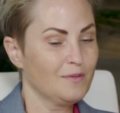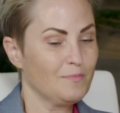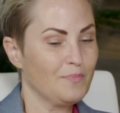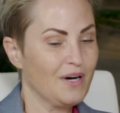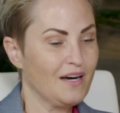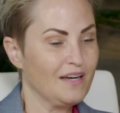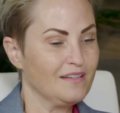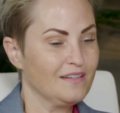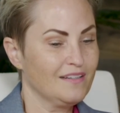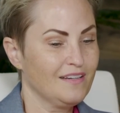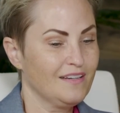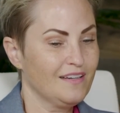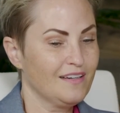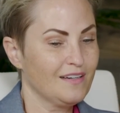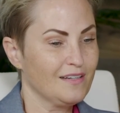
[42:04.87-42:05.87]
But
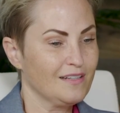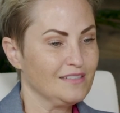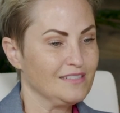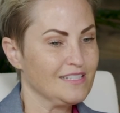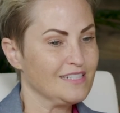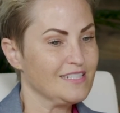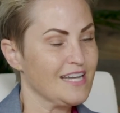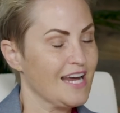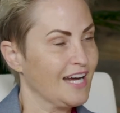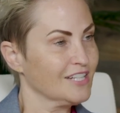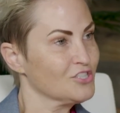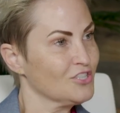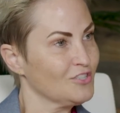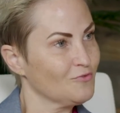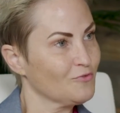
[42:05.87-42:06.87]

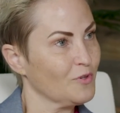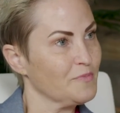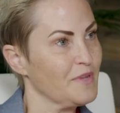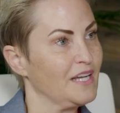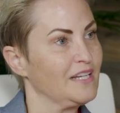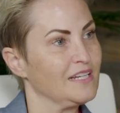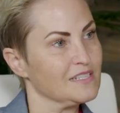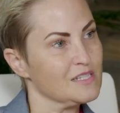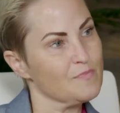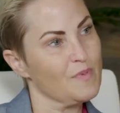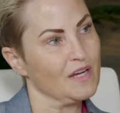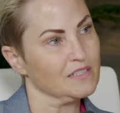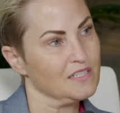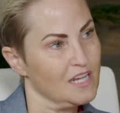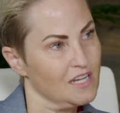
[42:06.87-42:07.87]
detaching from that
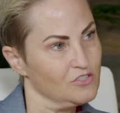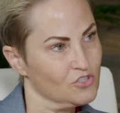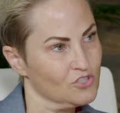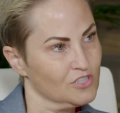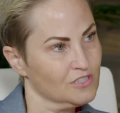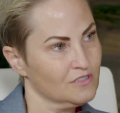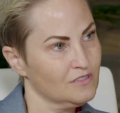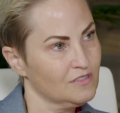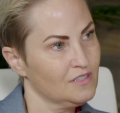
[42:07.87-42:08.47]
expectation